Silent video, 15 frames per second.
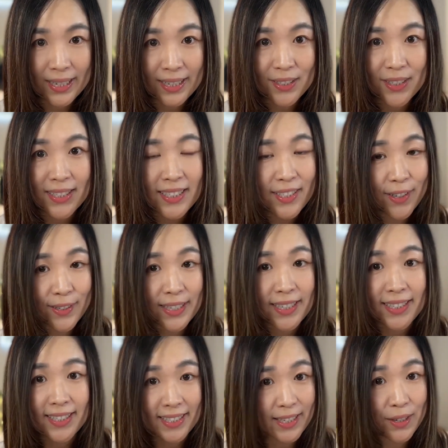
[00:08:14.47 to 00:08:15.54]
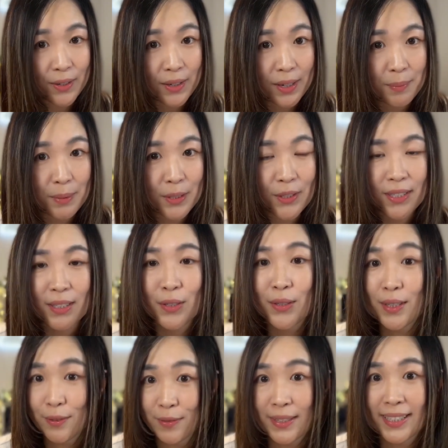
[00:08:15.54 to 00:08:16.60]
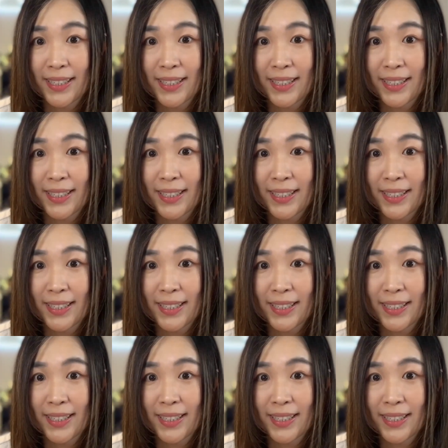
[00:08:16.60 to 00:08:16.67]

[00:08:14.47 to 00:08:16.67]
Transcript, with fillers: than just turning a single image into different